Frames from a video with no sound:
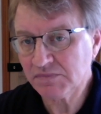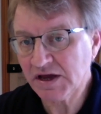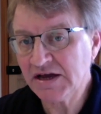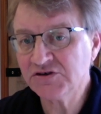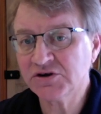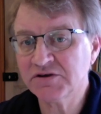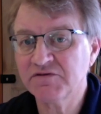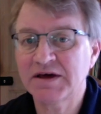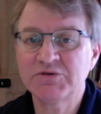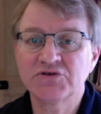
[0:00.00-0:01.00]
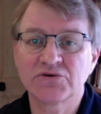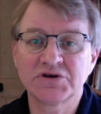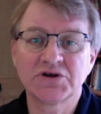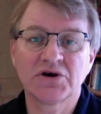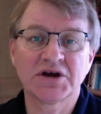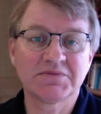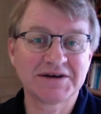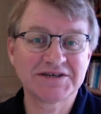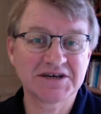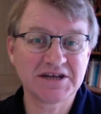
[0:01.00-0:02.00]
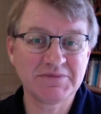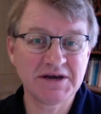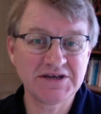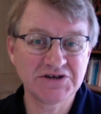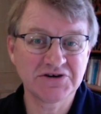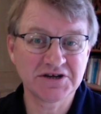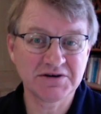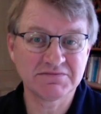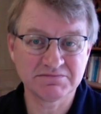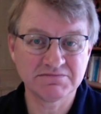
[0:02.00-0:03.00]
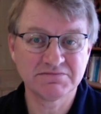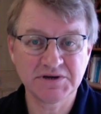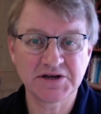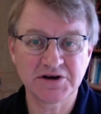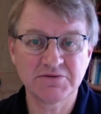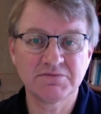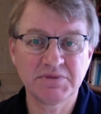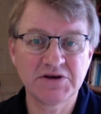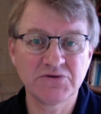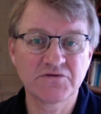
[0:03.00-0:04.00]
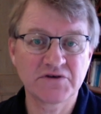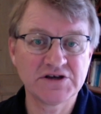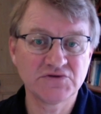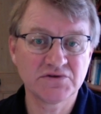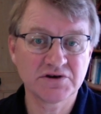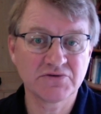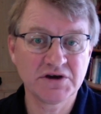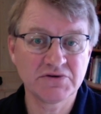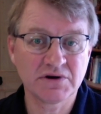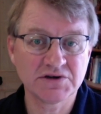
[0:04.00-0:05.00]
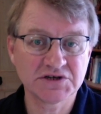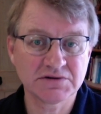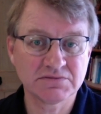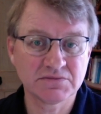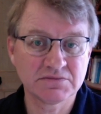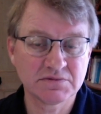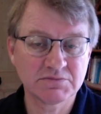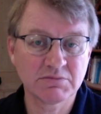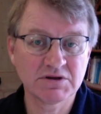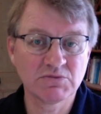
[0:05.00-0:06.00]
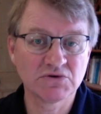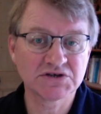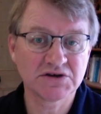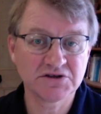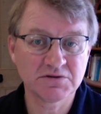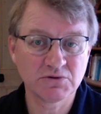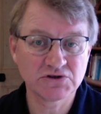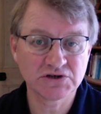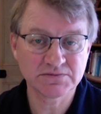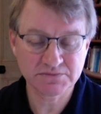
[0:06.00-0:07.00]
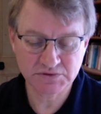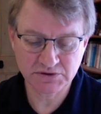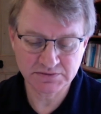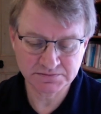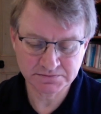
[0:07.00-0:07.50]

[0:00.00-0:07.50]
anti-inflammatory diet basically means you're going to, you know, be good friends with the greengrocer, probably more so than the butcher, right?